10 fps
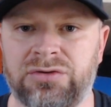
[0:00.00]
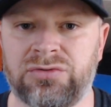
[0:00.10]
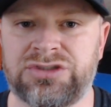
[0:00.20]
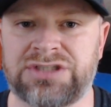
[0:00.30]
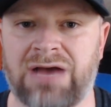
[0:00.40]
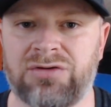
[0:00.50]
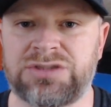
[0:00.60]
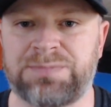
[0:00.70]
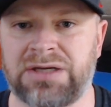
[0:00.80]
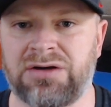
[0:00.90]
sour
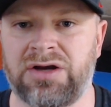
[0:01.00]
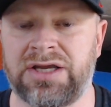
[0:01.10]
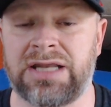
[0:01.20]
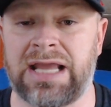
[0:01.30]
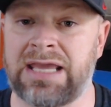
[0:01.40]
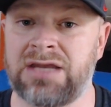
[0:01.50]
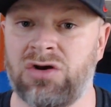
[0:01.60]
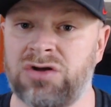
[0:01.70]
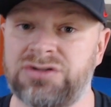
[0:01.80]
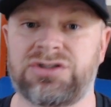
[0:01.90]
spin on it, and
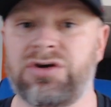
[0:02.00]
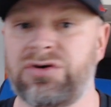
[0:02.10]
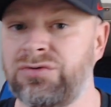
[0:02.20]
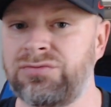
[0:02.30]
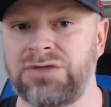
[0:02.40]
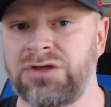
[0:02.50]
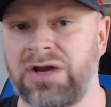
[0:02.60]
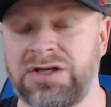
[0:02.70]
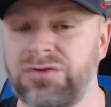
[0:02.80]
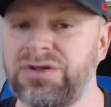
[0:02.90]
also, I
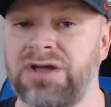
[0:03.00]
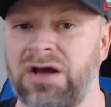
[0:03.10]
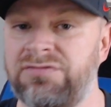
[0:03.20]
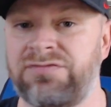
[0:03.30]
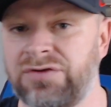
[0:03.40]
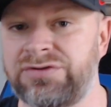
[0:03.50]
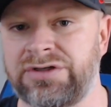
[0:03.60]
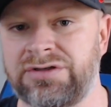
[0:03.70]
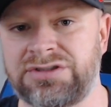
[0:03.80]
do it unfiltered.